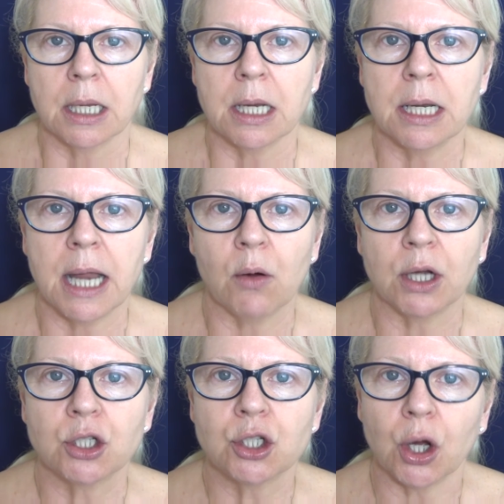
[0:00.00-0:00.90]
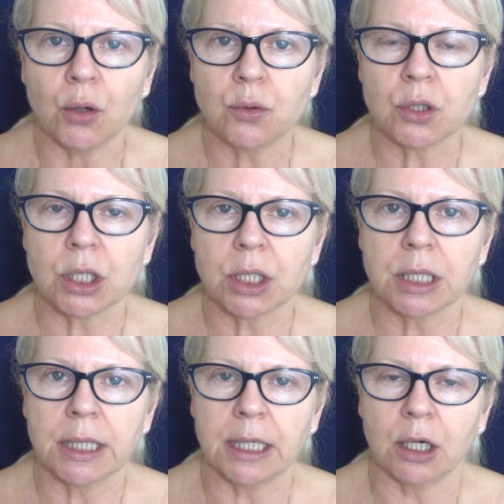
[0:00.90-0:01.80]
Now I don't
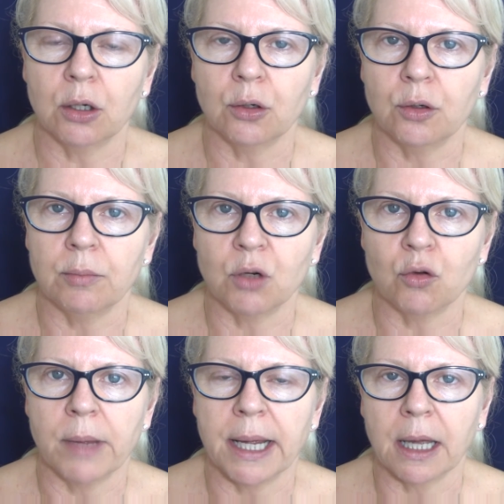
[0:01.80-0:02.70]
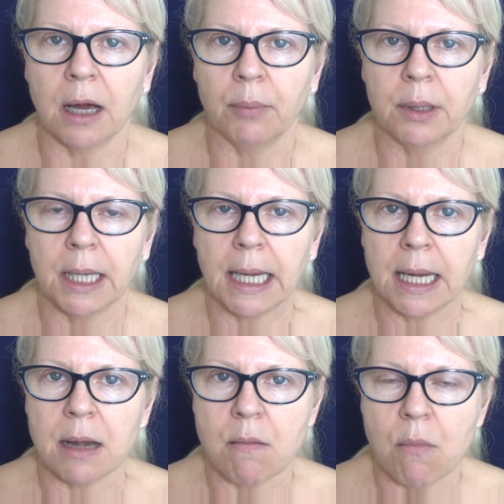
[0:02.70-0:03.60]
include mineral makeup
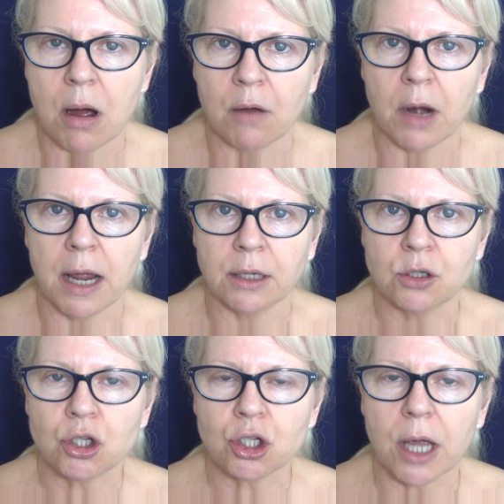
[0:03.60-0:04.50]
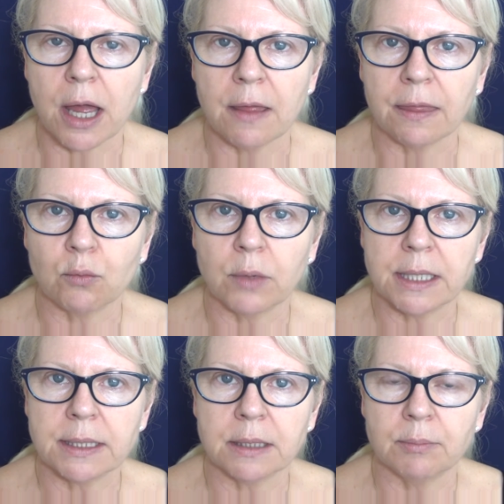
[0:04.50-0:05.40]
in my range, and the
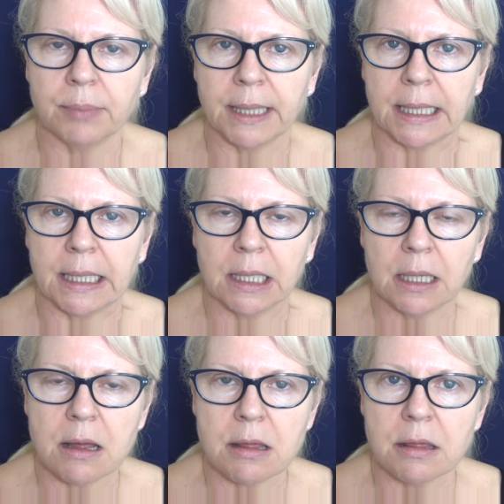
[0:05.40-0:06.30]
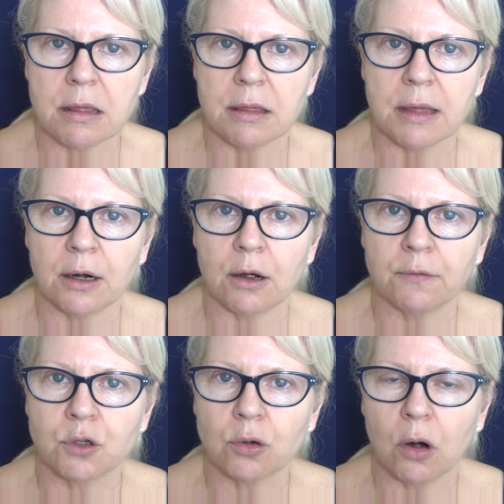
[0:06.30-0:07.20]
reason being that
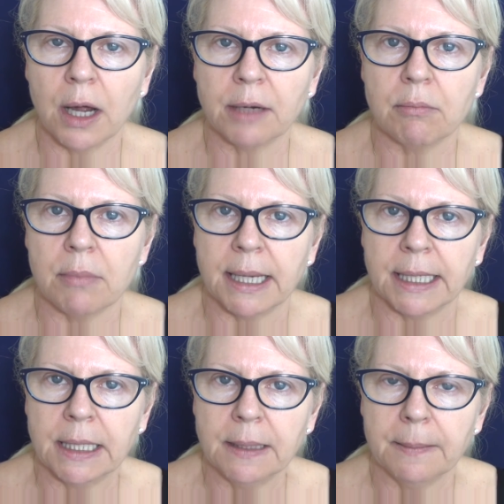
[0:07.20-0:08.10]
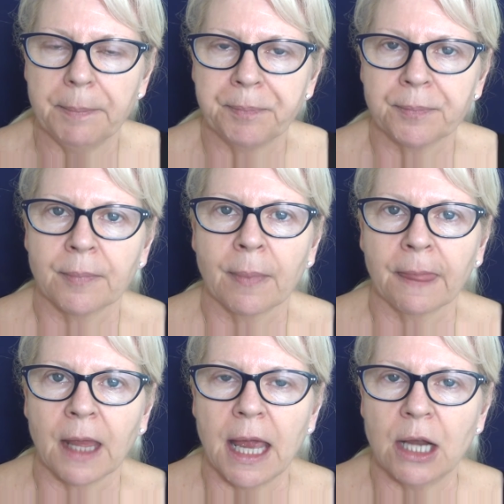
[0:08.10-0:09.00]
I've tried many
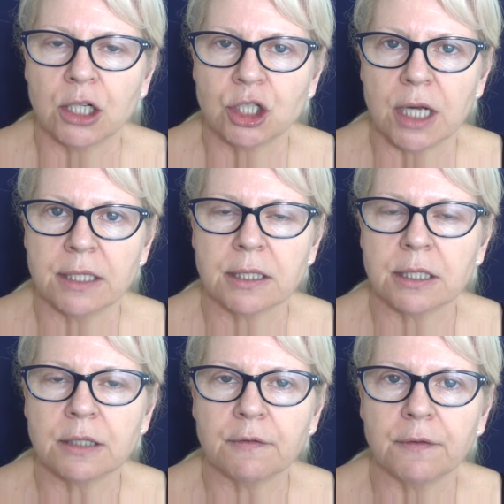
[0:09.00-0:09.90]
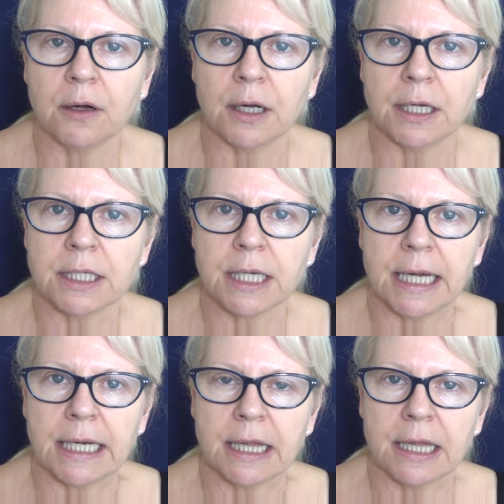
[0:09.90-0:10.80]
and I just didn't find
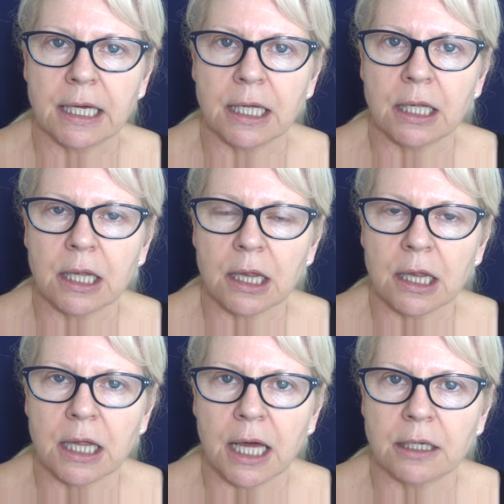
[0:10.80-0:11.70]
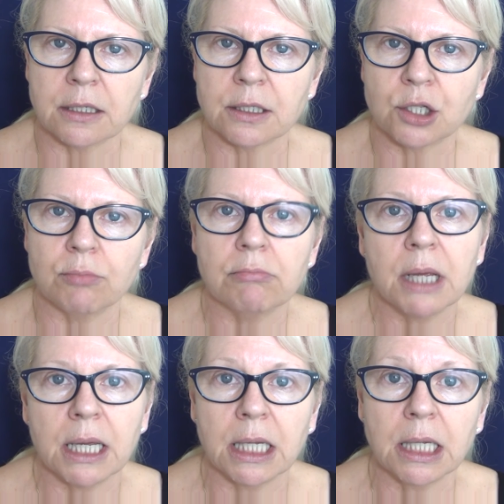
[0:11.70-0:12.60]
anything that, to
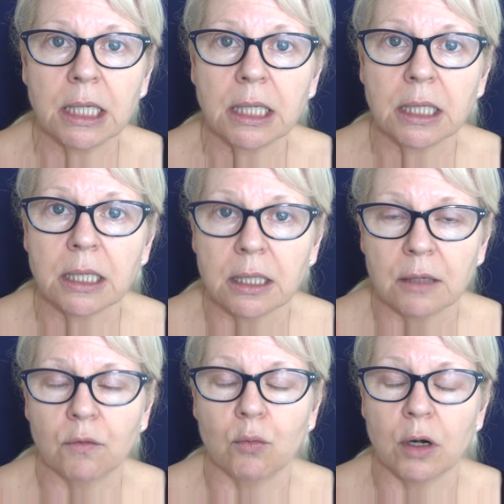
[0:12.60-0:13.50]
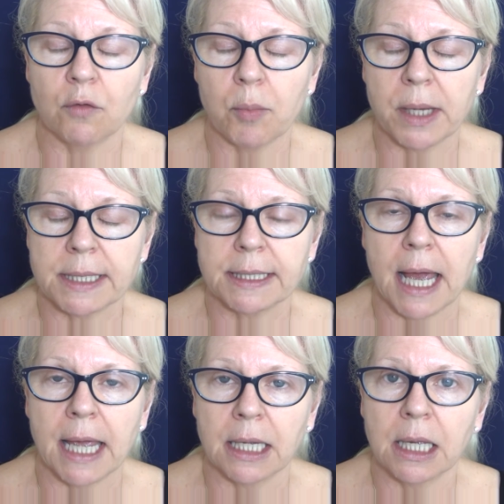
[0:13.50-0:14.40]
me, for want of a better
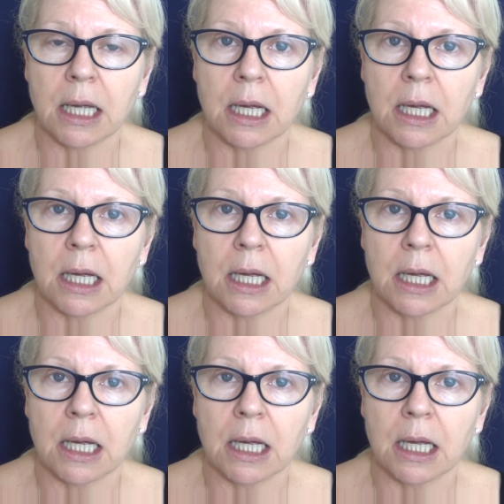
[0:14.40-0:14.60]
saying,